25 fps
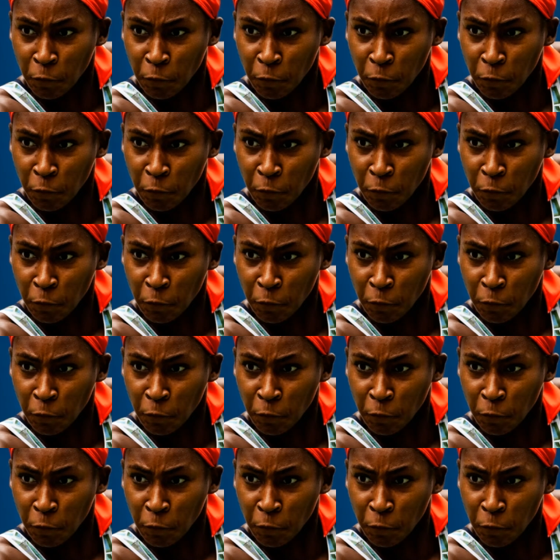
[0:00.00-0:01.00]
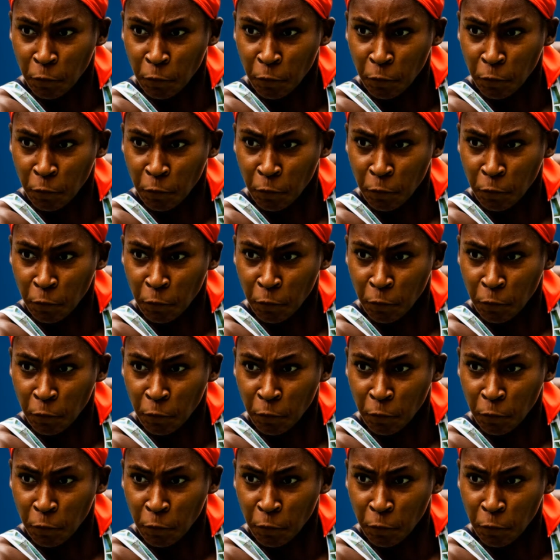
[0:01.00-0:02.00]

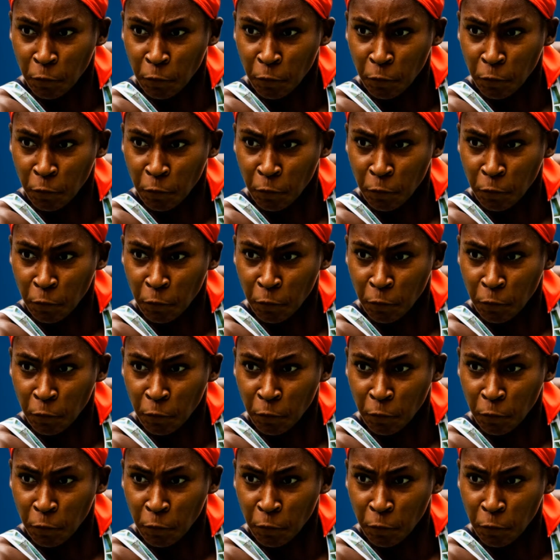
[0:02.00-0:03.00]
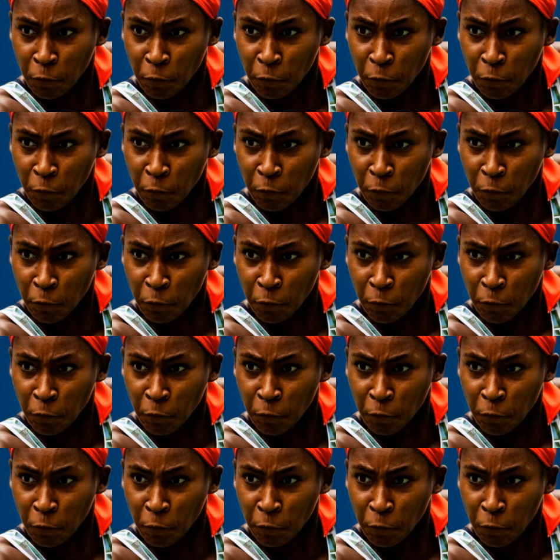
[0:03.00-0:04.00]

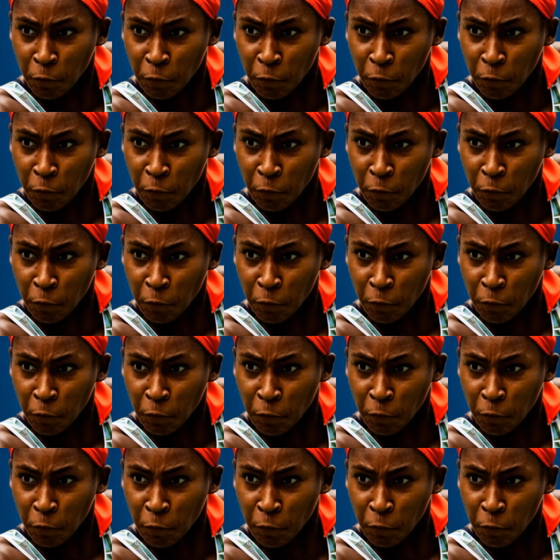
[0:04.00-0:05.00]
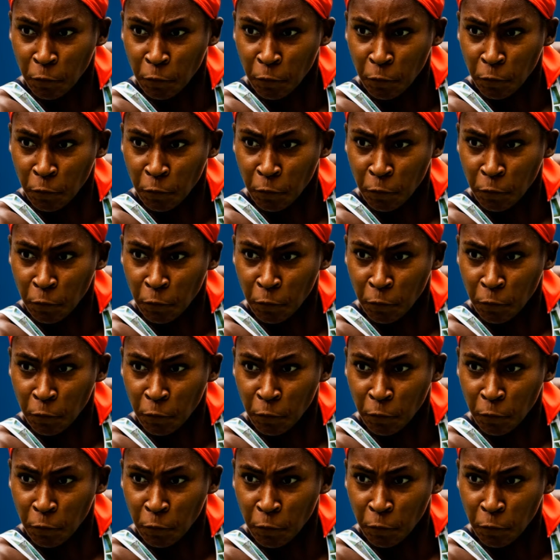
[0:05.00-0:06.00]

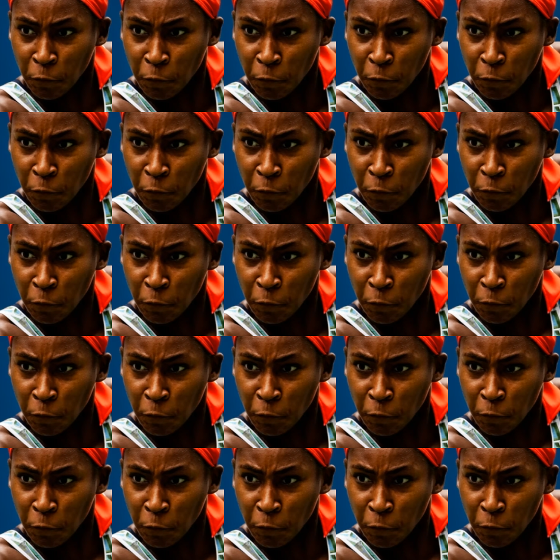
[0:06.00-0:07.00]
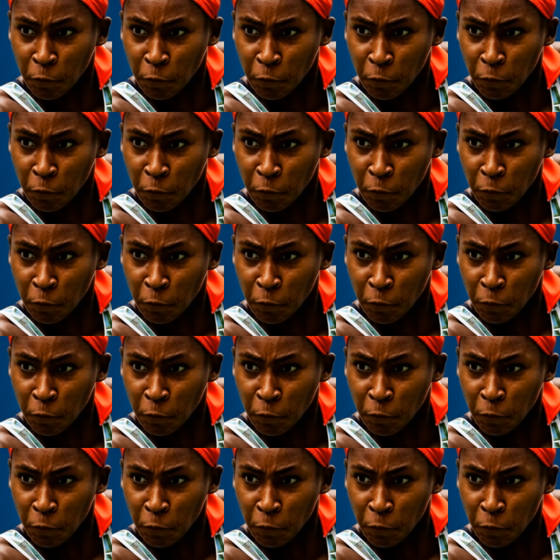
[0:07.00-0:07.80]
(no lip movement)